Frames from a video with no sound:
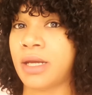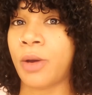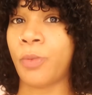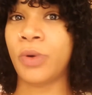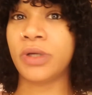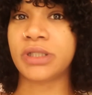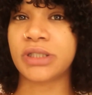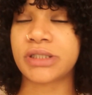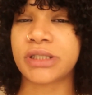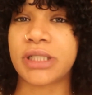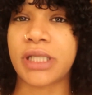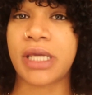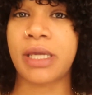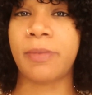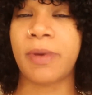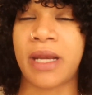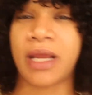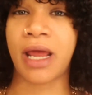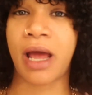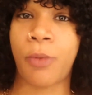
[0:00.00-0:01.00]
I went to
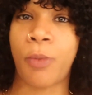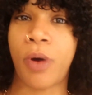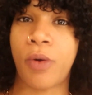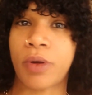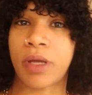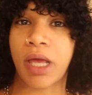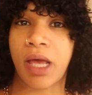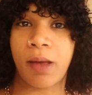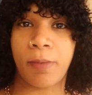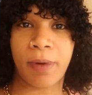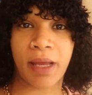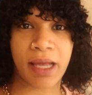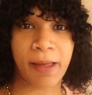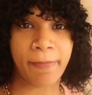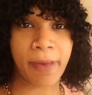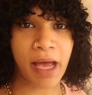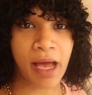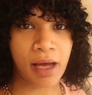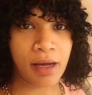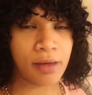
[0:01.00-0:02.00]
sleep and then I woke up like
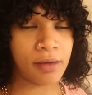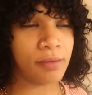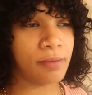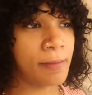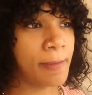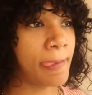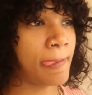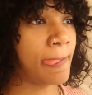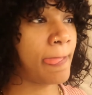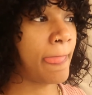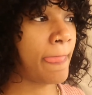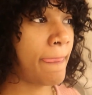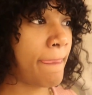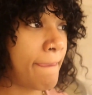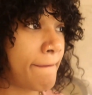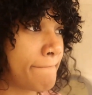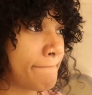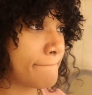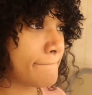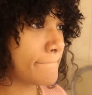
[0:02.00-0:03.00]
about
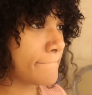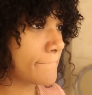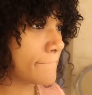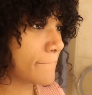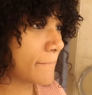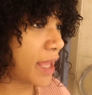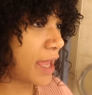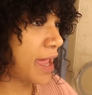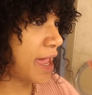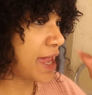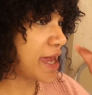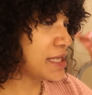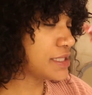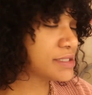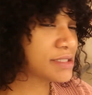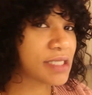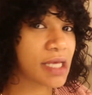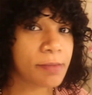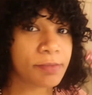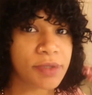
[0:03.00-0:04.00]

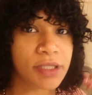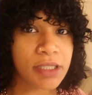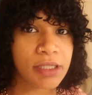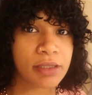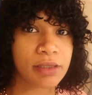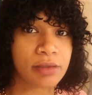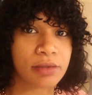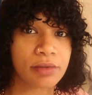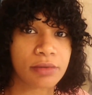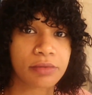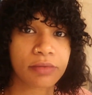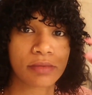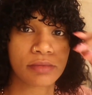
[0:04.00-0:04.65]
8 something.